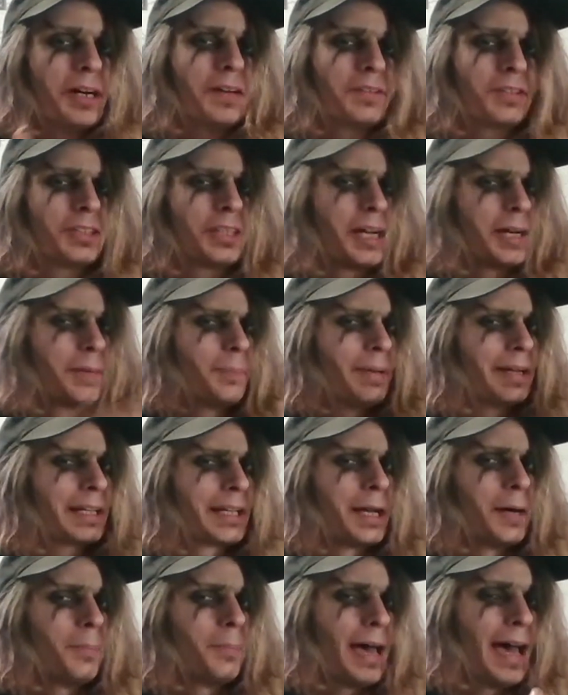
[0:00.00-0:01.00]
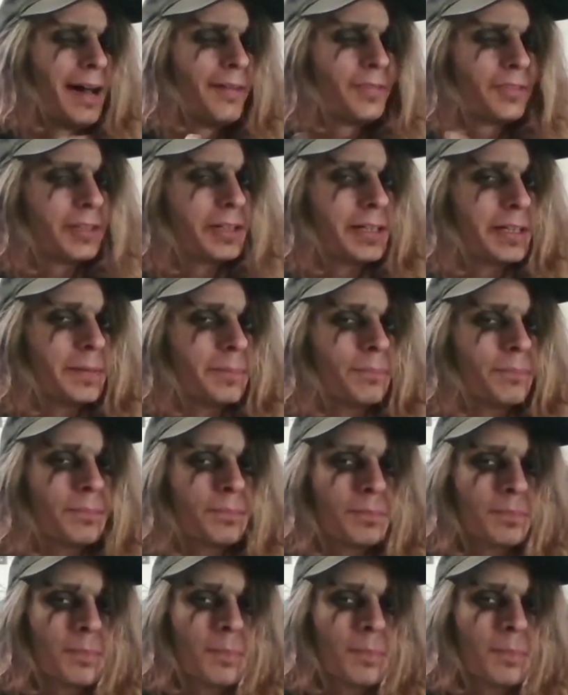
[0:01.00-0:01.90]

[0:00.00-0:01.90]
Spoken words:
have started pick up after him.